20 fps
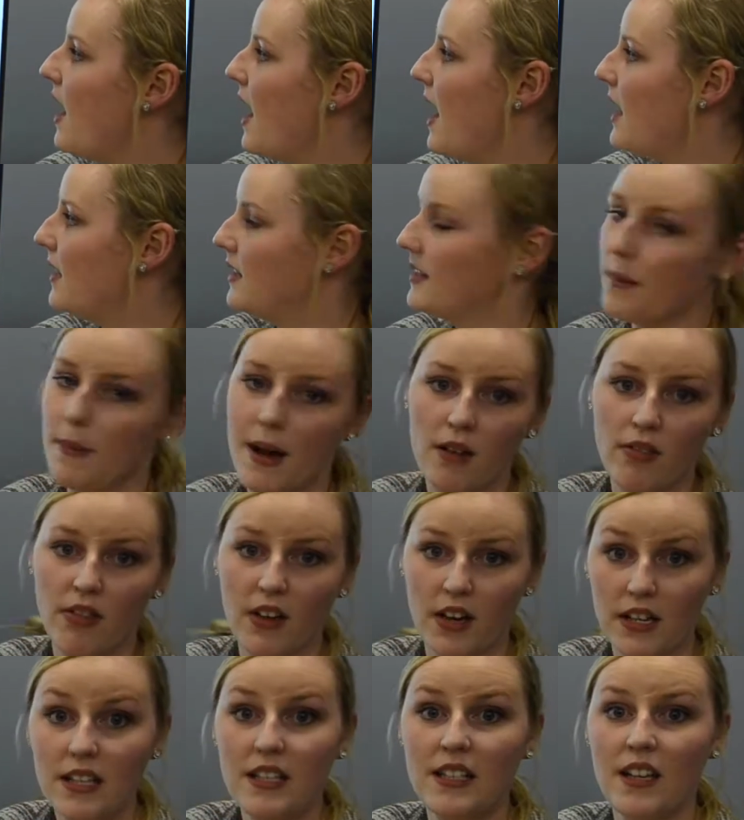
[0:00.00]
and it's about
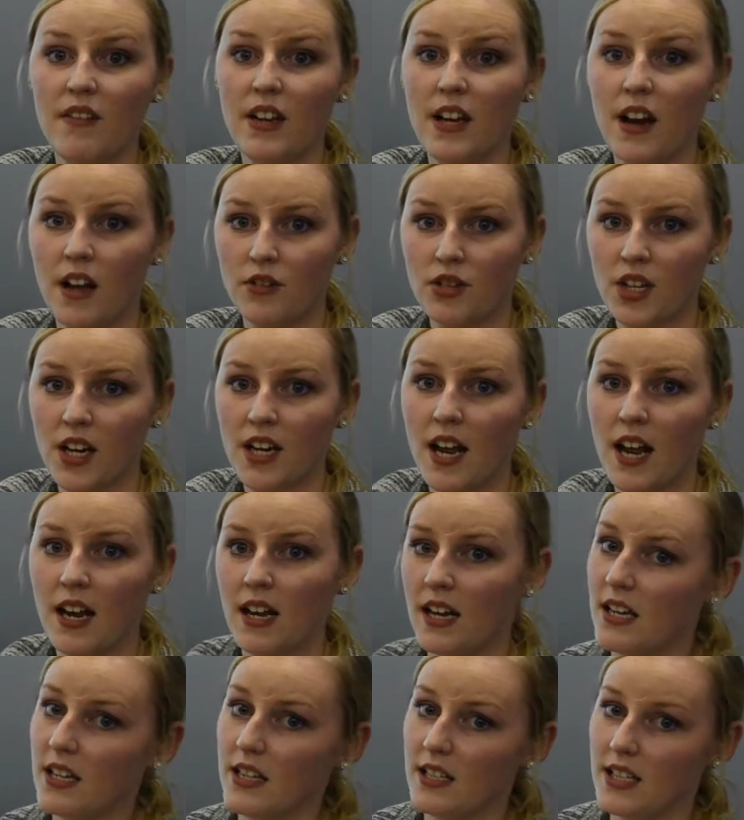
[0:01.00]
$3,700, and
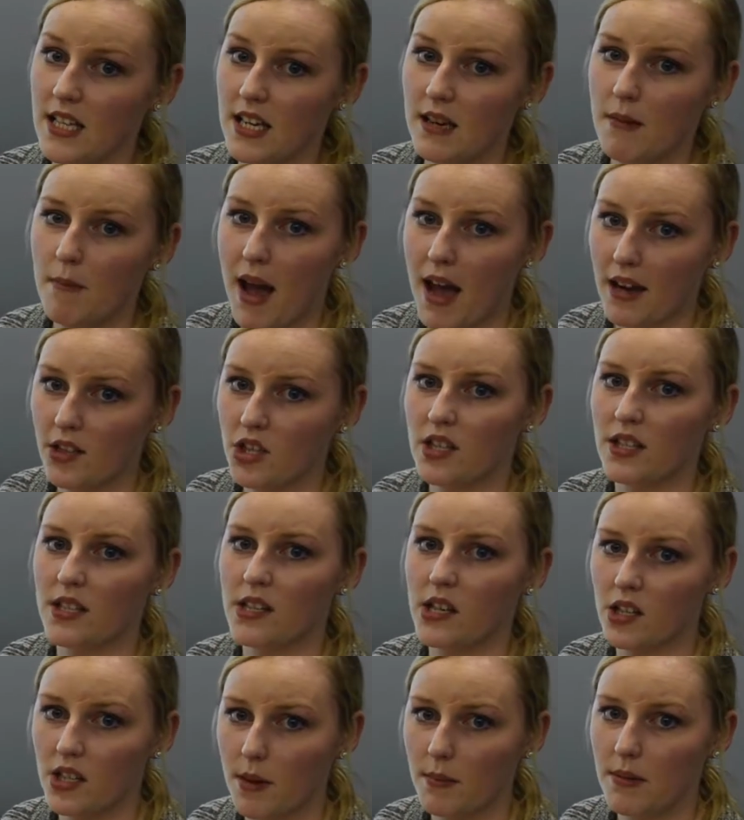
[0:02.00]
it indeed matches
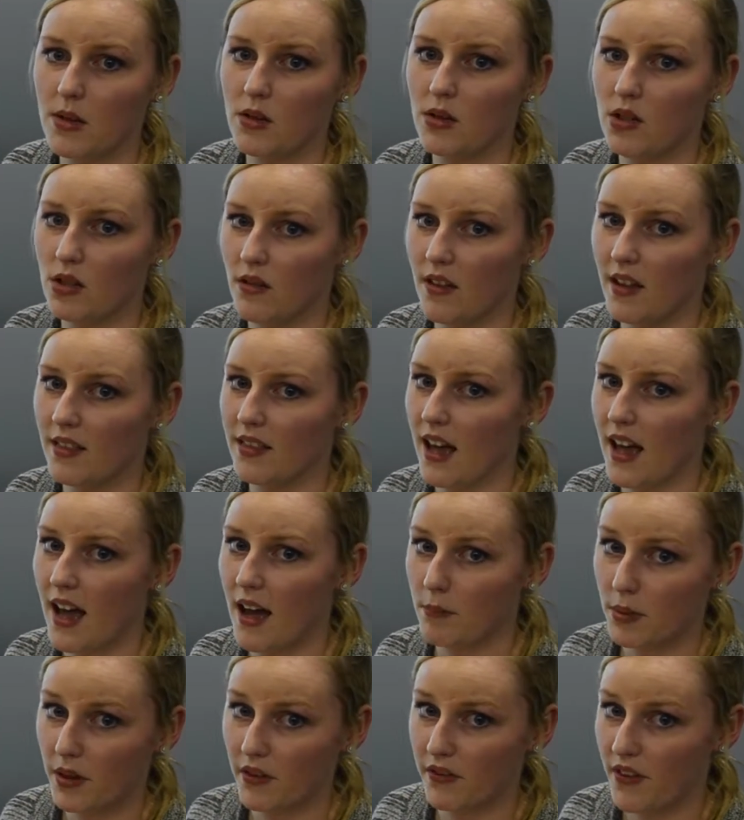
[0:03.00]
their W-2 that they
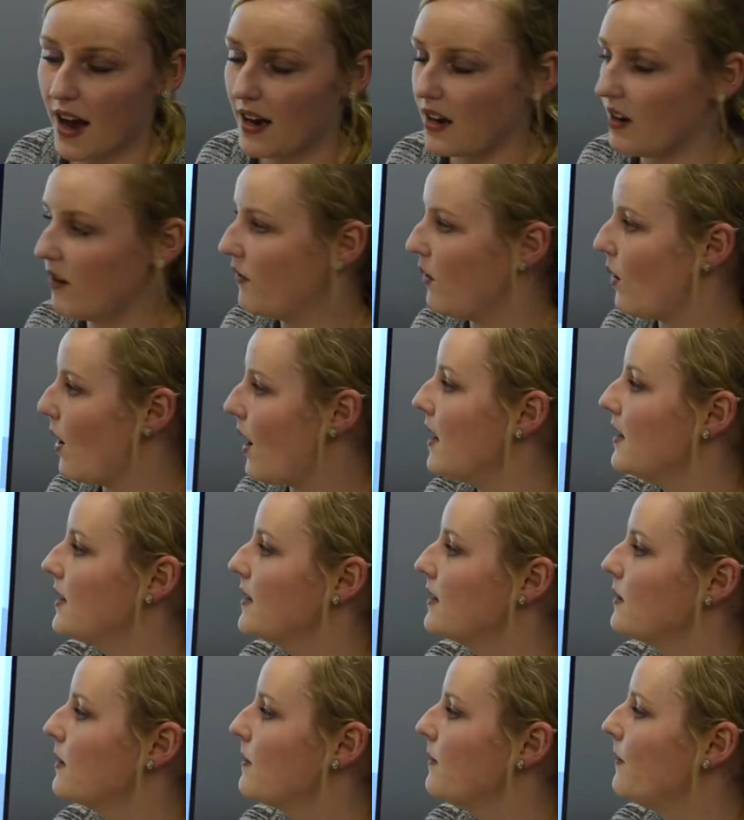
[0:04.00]
have provided for
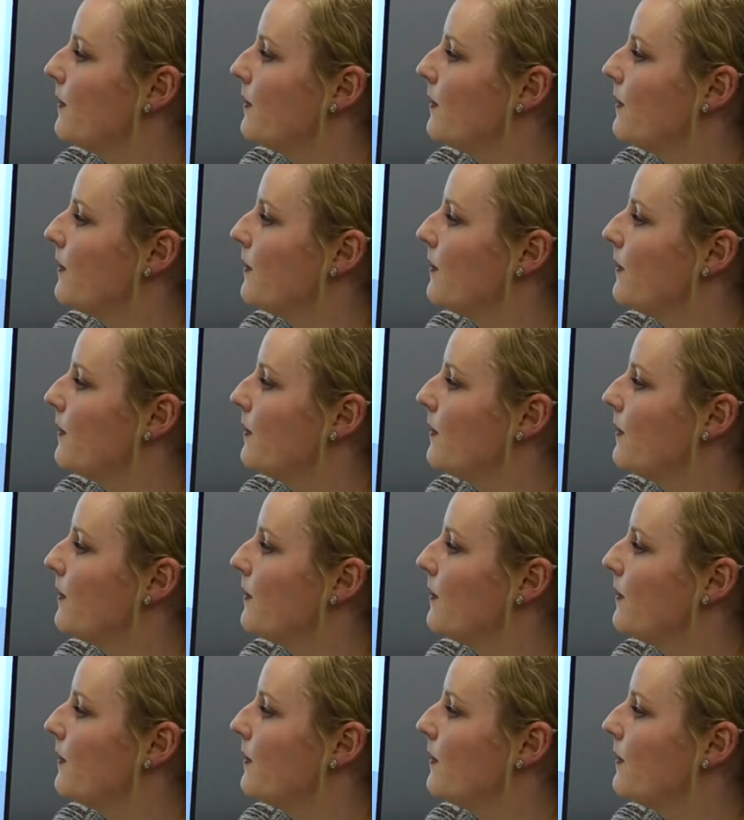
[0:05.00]
us.